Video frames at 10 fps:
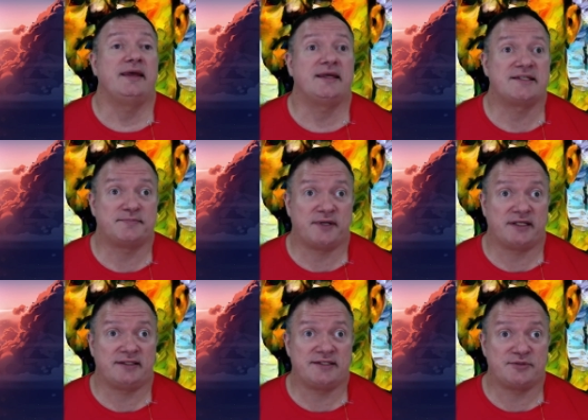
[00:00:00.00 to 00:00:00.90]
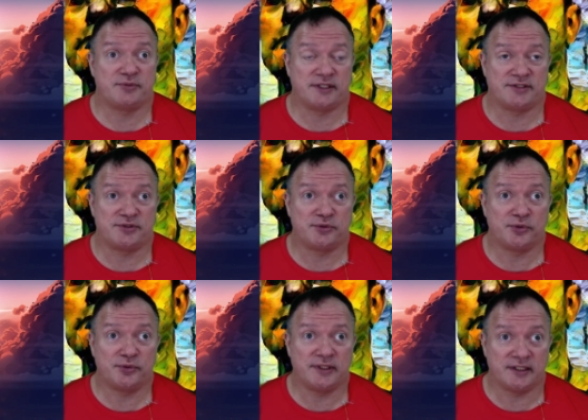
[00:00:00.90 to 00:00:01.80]
Expect these rates to
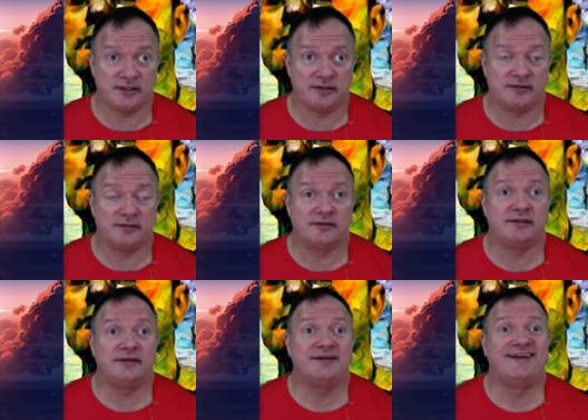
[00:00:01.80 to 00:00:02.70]
go down.